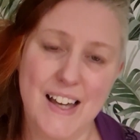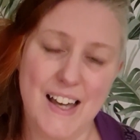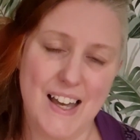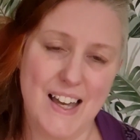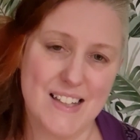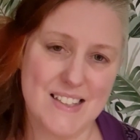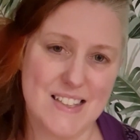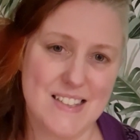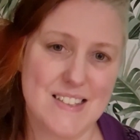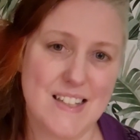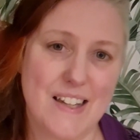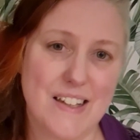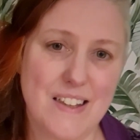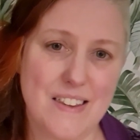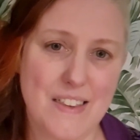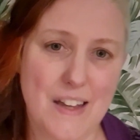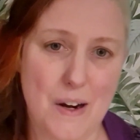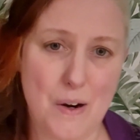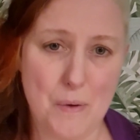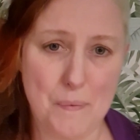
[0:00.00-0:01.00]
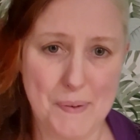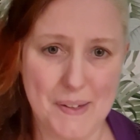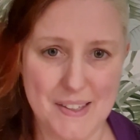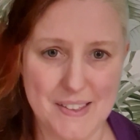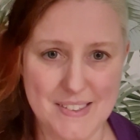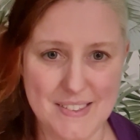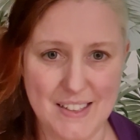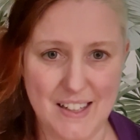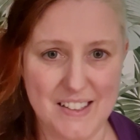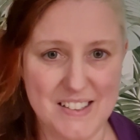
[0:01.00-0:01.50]
as a
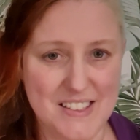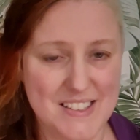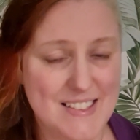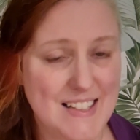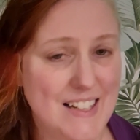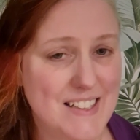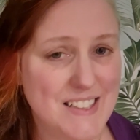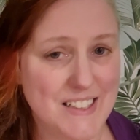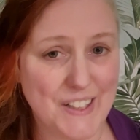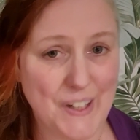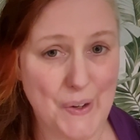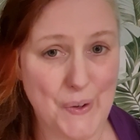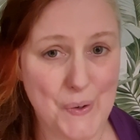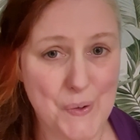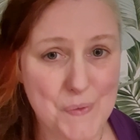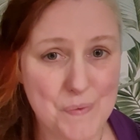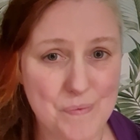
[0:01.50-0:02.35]
psychotherapist, I just let it go.